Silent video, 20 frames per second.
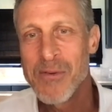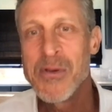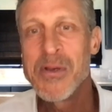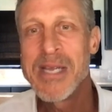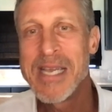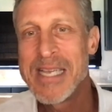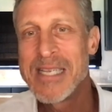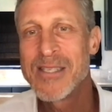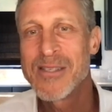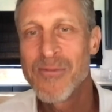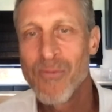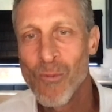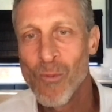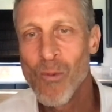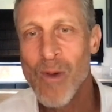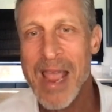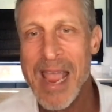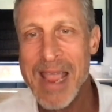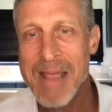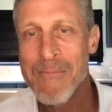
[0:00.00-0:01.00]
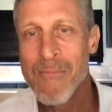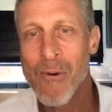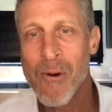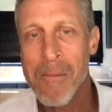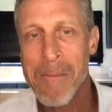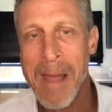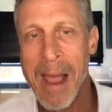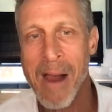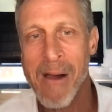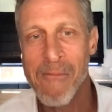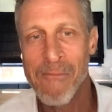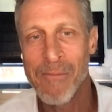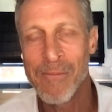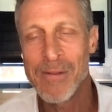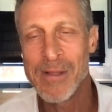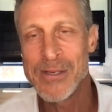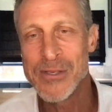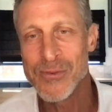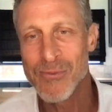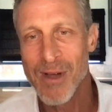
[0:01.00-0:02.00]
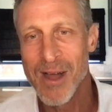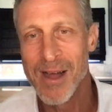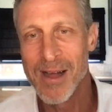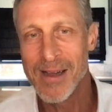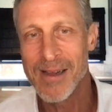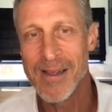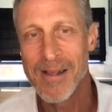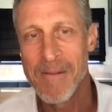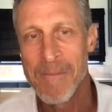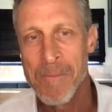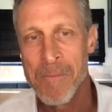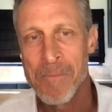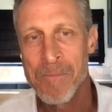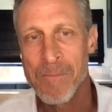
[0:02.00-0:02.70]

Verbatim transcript: food is way more powerful than a drug